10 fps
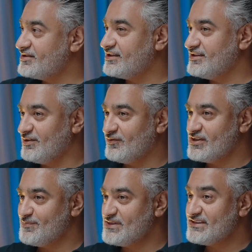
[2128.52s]
started the
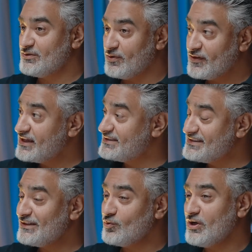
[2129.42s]
first business with
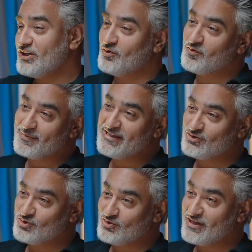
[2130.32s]
still working with me
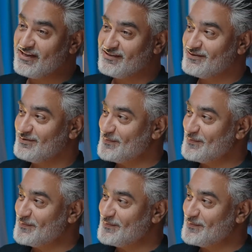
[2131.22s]
to date.